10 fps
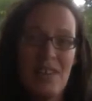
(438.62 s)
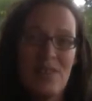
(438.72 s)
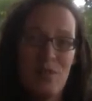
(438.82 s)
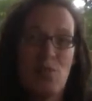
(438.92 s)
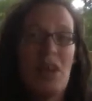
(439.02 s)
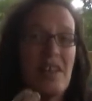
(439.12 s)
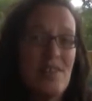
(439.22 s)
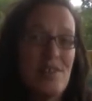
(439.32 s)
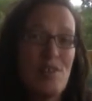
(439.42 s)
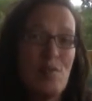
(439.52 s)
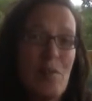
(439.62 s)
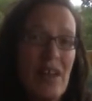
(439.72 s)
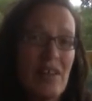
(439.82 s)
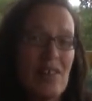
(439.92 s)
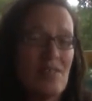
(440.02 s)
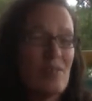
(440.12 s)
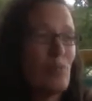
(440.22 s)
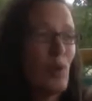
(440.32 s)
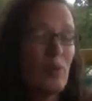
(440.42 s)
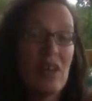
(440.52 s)
to replace supermarkets,
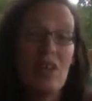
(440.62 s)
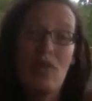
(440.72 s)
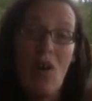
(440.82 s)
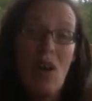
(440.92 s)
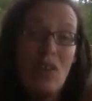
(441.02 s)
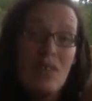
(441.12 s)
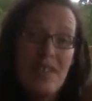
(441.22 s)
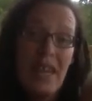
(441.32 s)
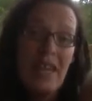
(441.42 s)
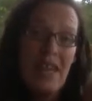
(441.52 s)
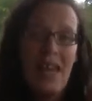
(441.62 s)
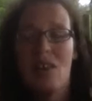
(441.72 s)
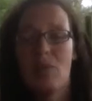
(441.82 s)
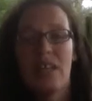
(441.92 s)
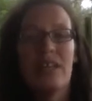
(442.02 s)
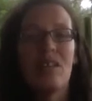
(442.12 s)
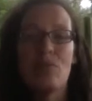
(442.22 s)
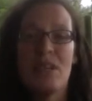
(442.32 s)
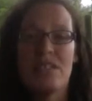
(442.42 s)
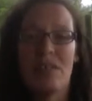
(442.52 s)
what we can grow together, how we can help
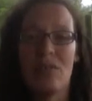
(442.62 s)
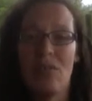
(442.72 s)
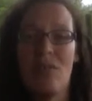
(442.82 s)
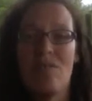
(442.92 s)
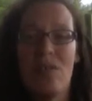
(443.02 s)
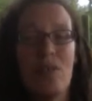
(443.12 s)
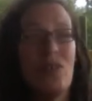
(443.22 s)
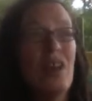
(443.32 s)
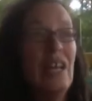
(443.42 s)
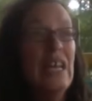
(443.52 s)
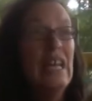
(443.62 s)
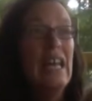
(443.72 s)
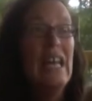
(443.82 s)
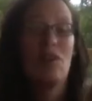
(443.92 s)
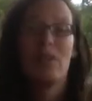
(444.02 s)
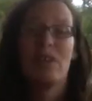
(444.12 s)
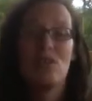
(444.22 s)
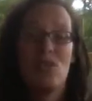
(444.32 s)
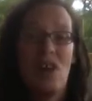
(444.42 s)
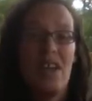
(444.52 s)
each other grow food, how we can
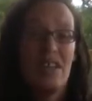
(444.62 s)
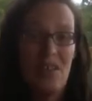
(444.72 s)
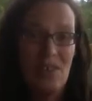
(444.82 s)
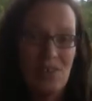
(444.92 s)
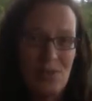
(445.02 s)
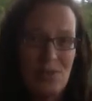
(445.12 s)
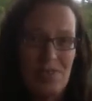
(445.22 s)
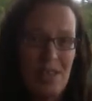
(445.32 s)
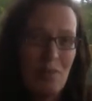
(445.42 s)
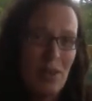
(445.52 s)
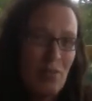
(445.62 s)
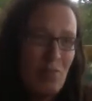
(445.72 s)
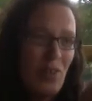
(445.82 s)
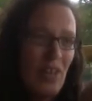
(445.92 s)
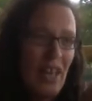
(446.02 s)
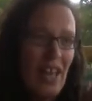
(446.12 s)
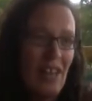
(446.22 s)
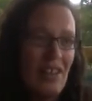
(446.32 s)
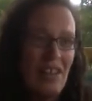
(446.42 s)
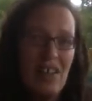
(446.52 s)
trade those goods, how we can work out
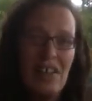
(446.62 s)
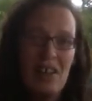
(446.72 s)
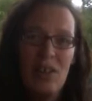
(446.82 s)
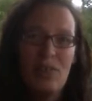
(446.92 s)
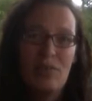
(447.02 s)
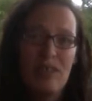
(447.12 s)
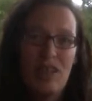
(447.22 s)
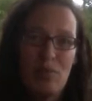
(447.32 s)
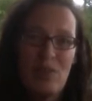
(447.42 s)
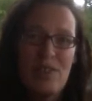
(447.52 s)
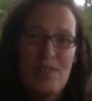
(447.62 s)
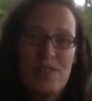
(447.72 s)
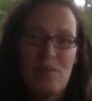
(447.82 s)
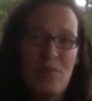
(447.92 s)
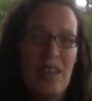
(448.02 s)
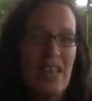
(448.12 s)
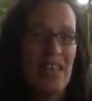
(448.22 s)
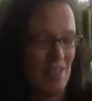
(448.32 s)
local networks where